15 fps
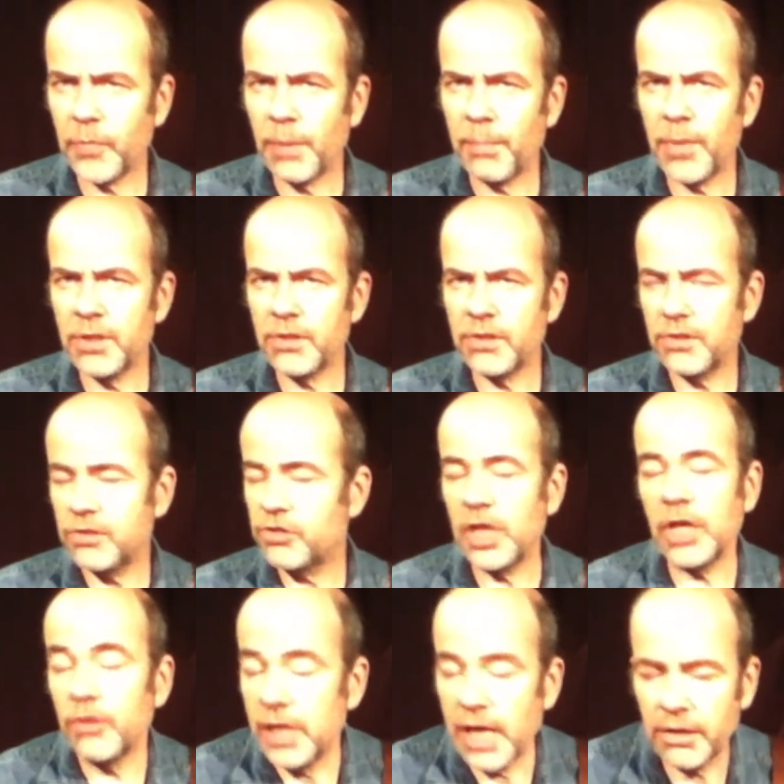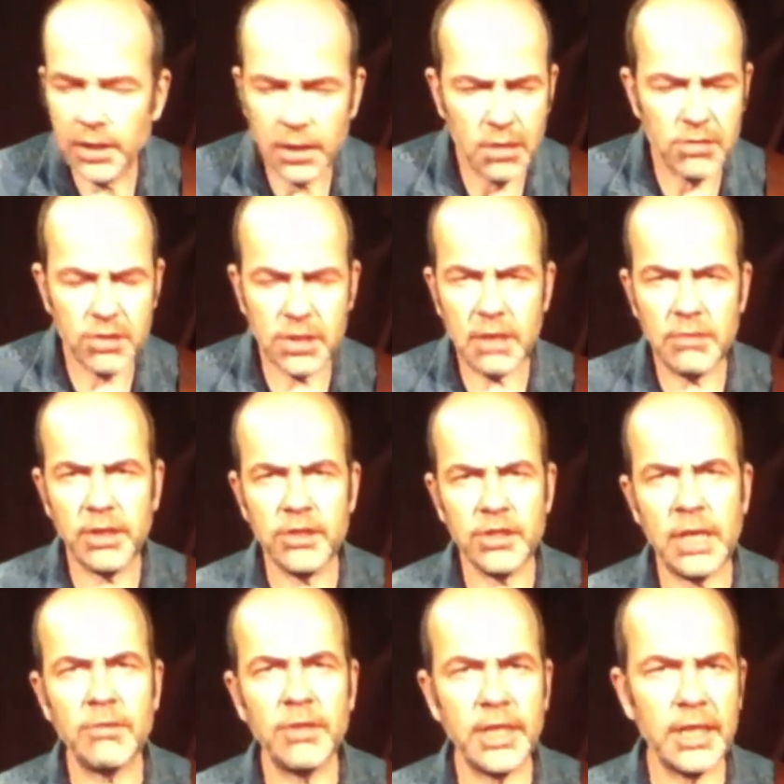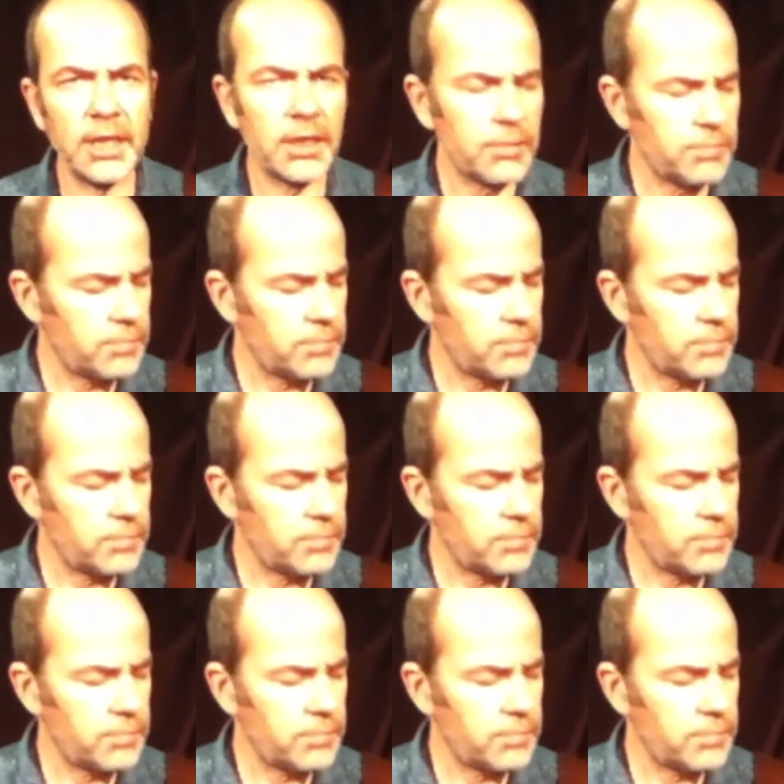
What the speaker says: But still the alnicos sound killer,